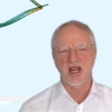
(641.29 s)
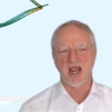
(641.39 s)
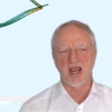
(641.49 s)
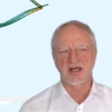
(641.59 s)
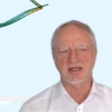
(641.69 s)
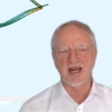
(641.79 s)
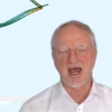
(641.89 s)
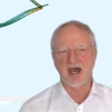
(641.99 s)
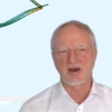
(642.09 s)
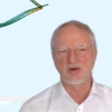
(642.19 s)
And
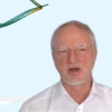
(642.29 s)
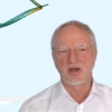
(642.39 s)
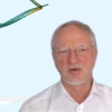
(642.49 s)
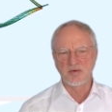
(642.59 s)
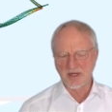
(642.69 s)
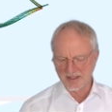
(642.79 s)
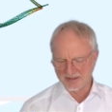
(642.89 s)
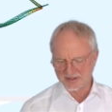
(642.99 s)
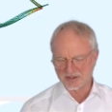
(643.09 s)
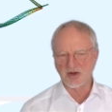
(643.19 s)
now we
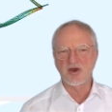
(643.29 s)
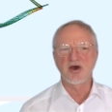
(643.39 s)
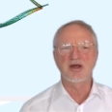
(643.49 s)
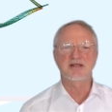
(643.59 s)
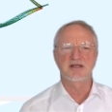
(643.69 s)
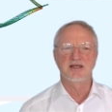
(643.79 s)
insert